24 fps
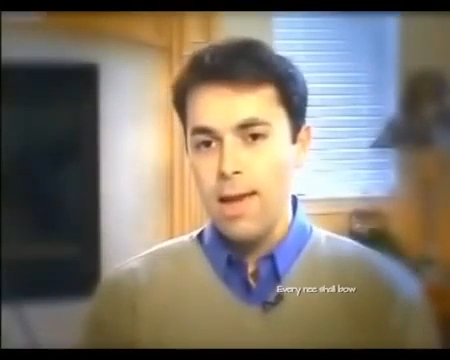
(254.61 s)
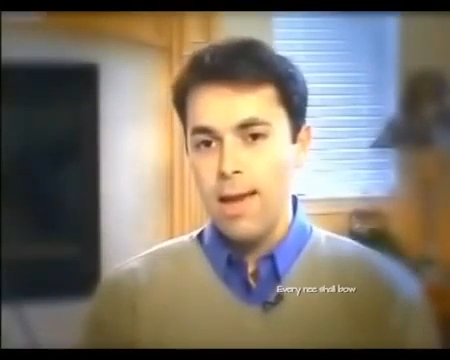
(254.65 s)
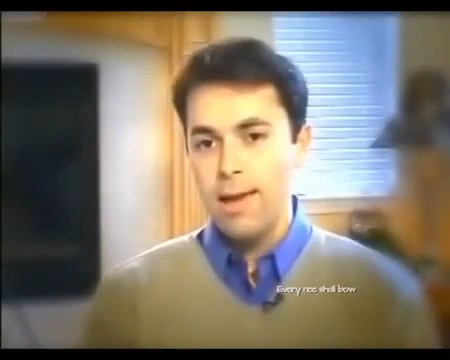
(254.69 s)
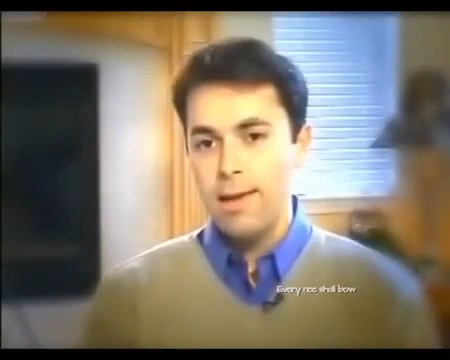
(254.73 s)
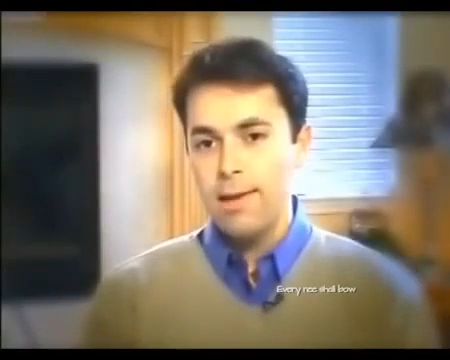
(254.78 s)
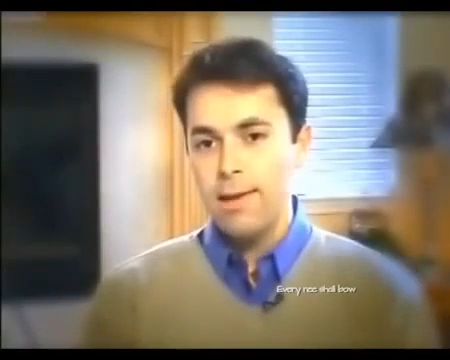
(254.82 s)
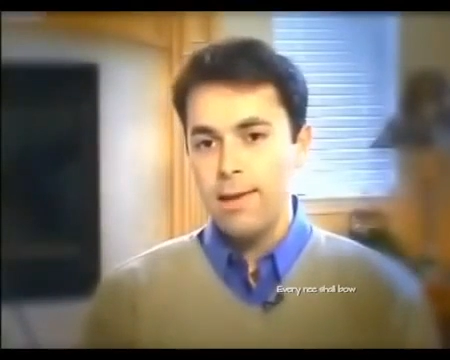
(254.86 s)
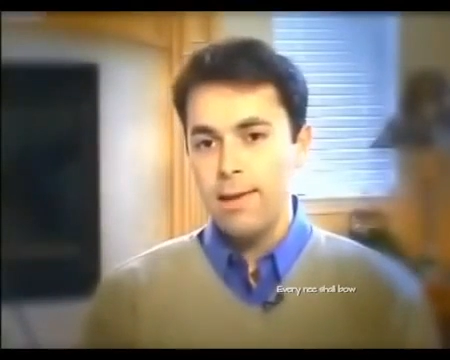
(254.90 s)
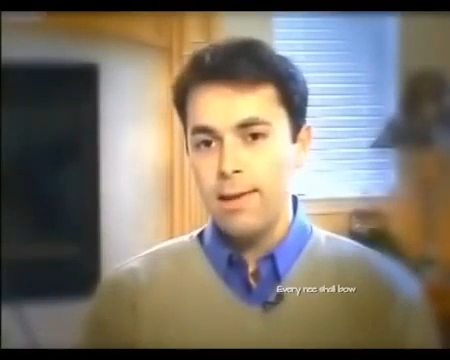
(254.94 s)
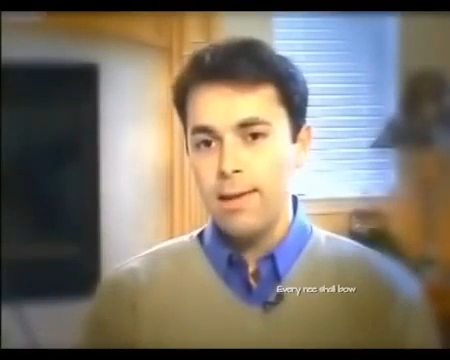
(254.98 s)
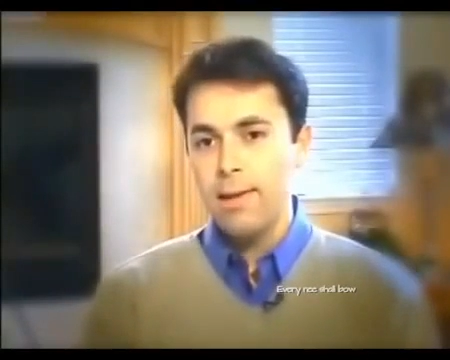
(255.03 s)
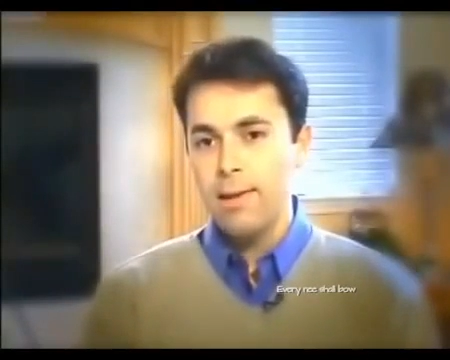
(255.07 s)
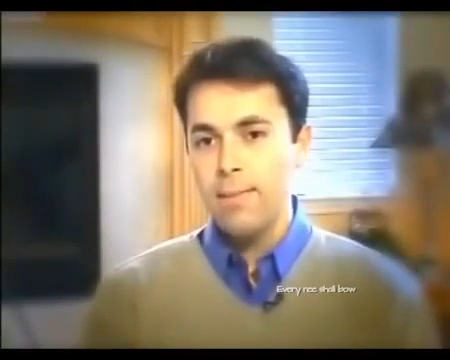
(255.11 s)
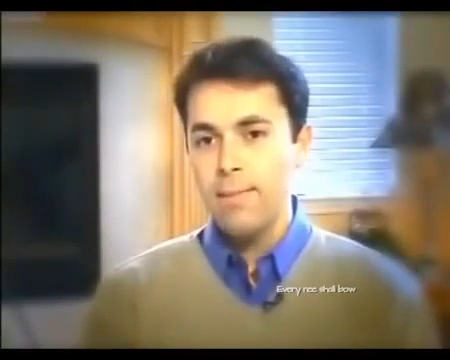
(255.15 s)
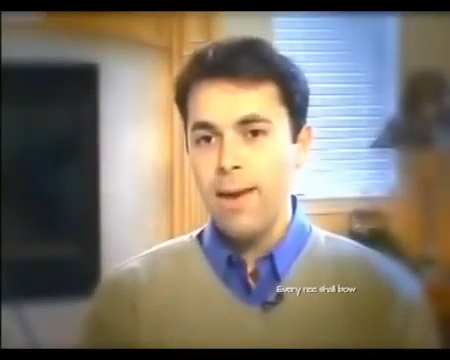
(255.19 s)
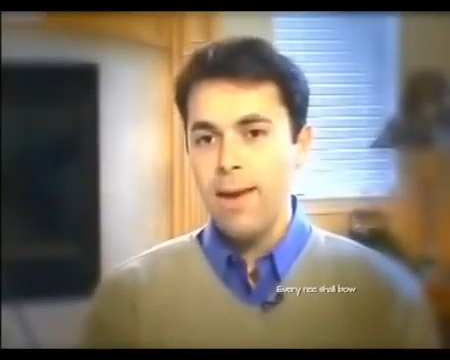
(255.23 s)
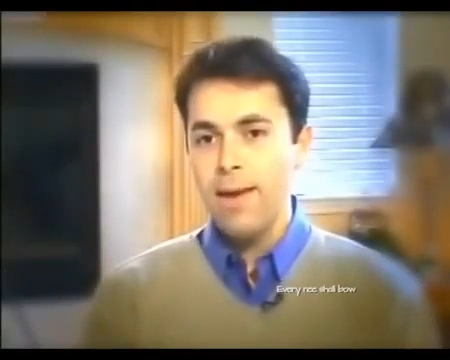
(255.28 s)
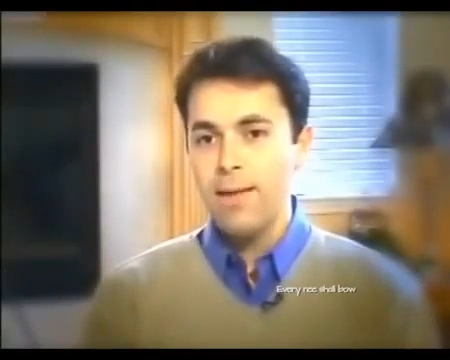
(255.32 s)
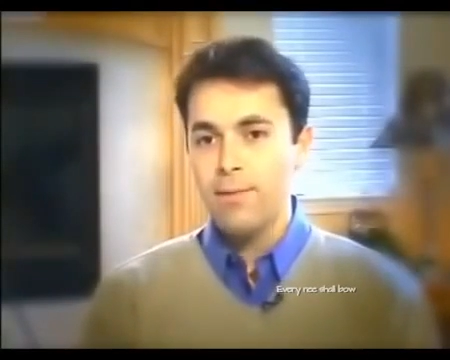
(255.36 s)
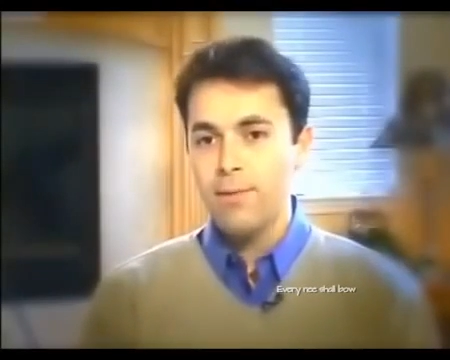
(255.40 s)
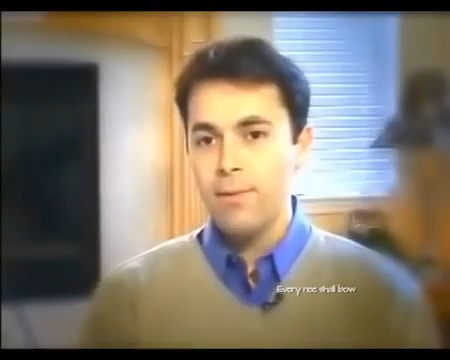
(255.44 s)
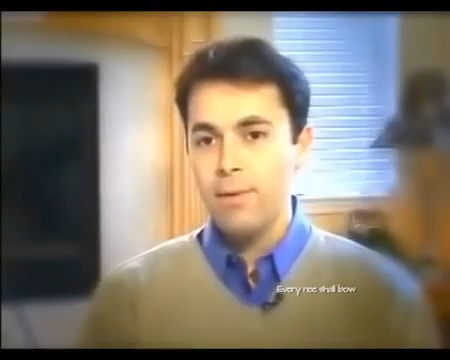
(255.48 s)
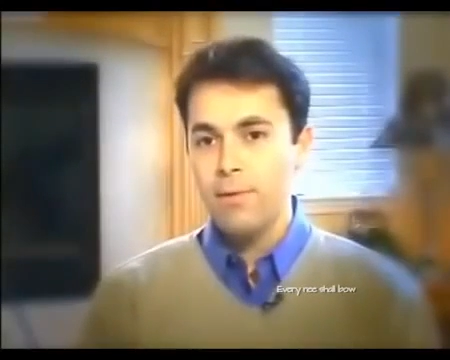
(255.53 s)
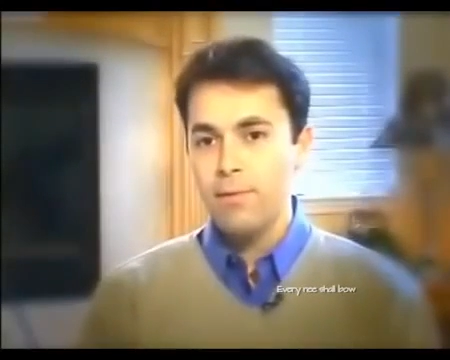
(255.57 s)
And in a
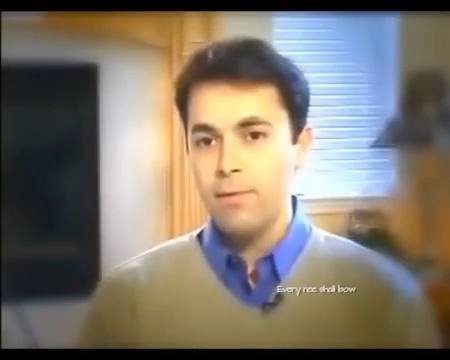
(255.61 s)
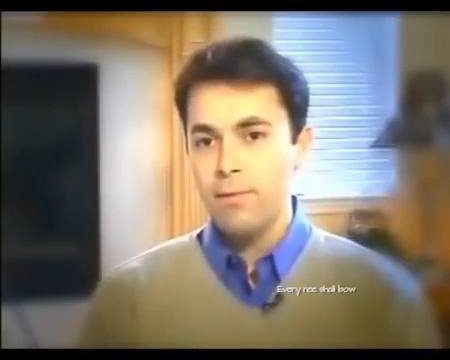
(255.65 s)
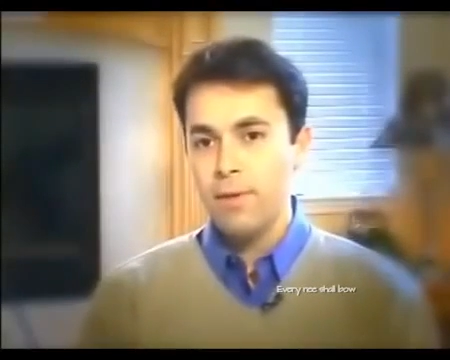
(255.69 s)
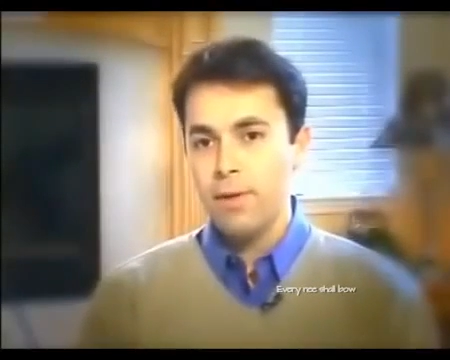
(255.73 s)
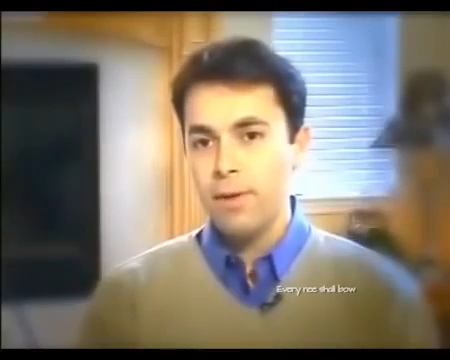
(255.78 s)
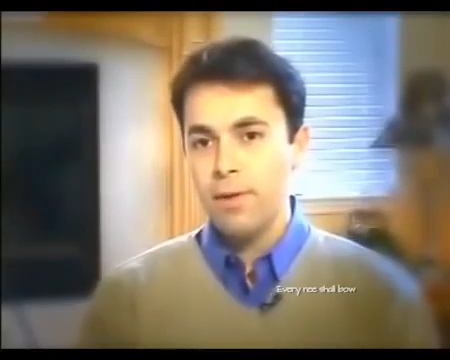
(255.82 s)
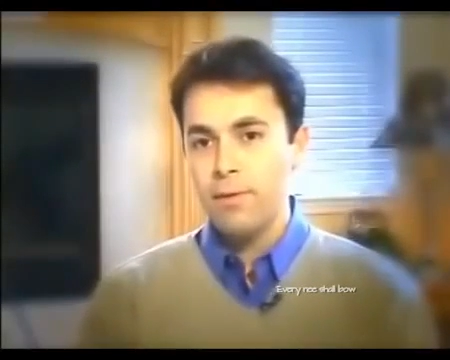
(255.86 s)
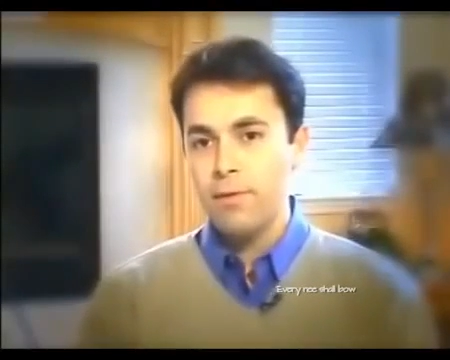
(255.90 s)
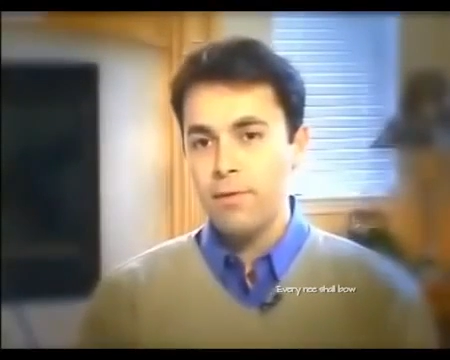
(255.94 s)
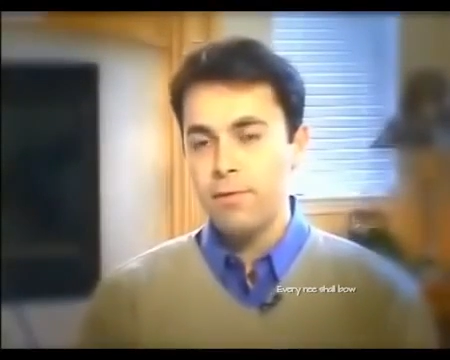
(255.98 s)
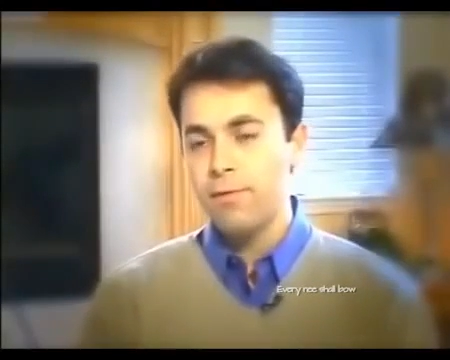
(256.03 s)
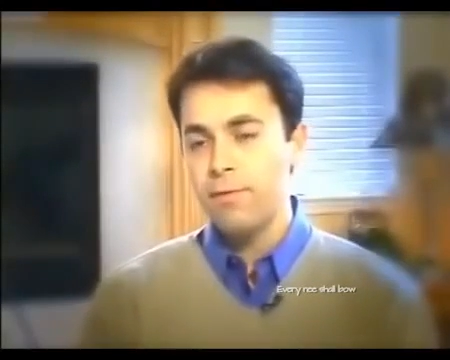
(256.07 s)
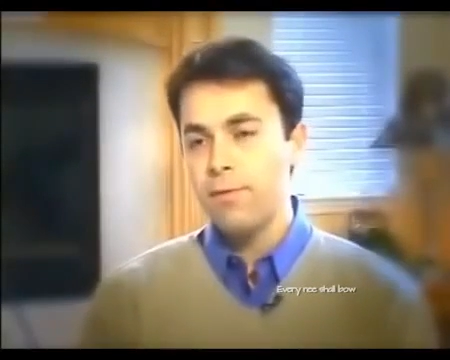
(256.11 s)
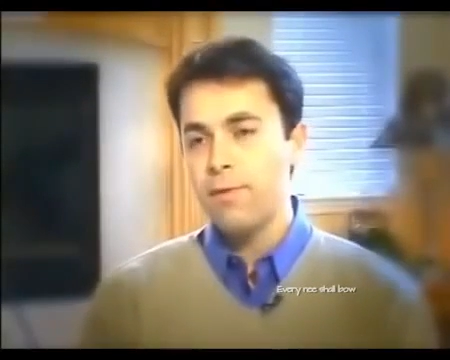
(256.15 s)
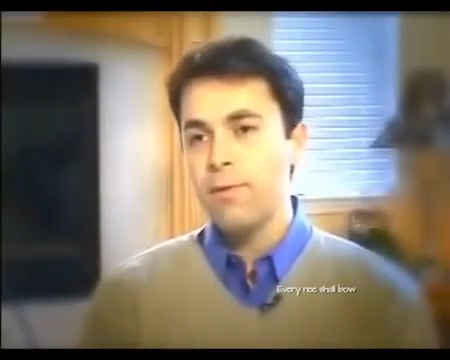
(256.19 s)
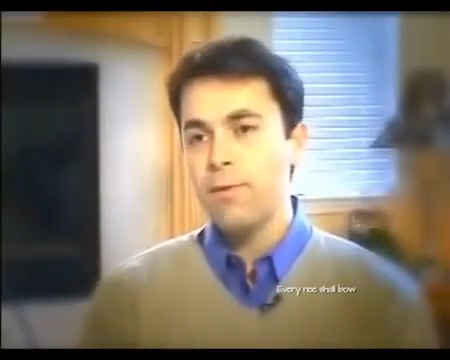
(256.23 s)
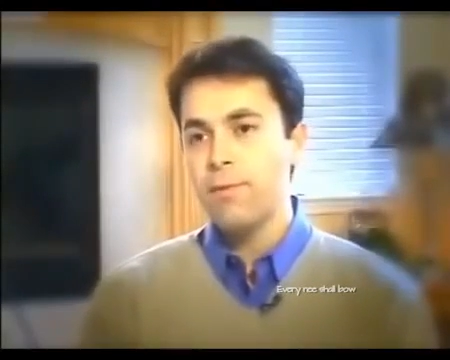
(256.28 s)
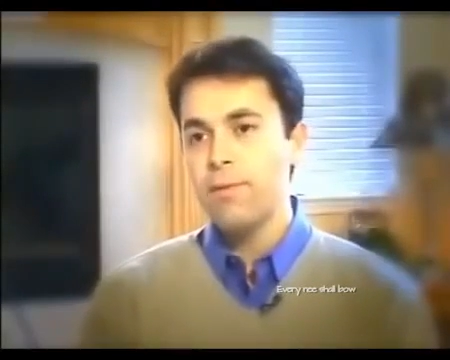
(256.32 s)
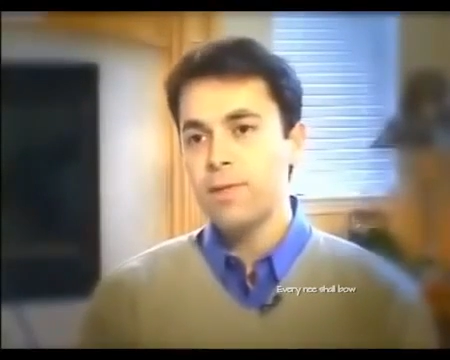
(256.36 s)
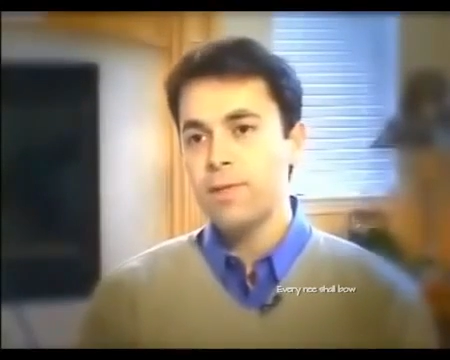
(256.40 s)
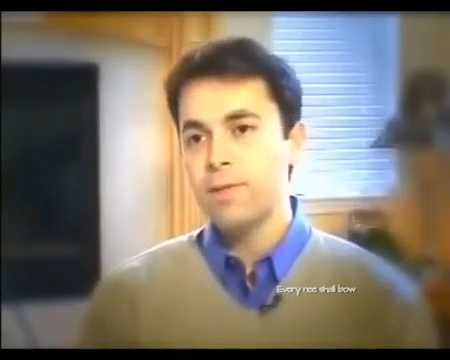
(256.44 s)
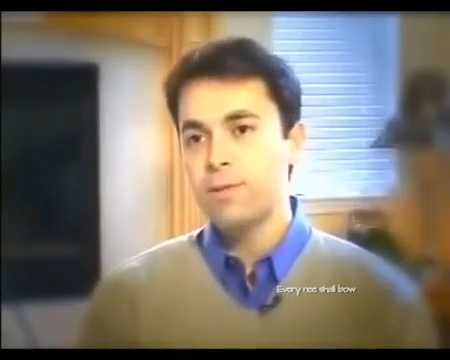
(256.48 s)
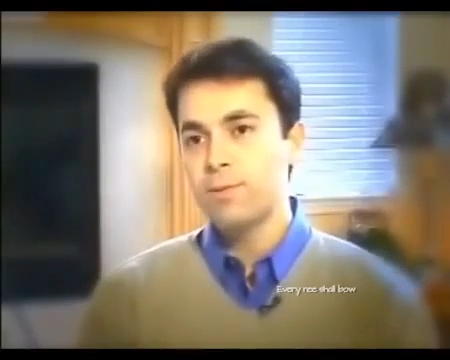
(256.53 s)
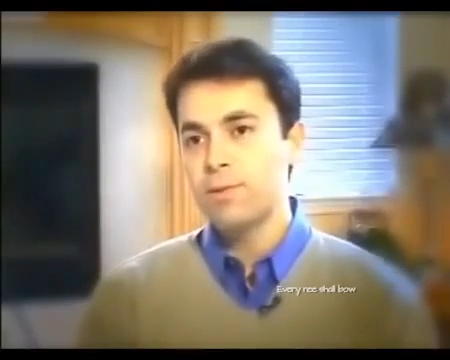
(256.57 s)
matter of a
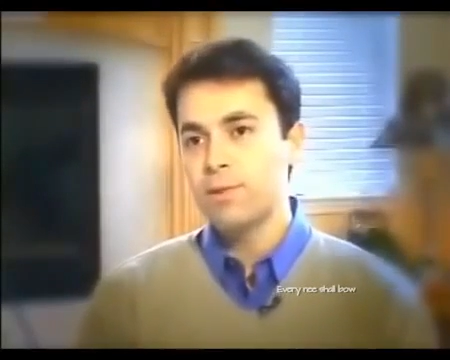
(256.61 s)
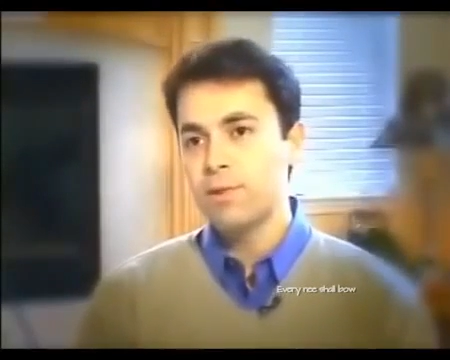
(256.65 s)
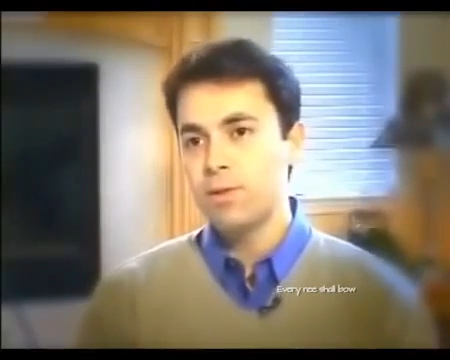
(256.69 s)
few weeks,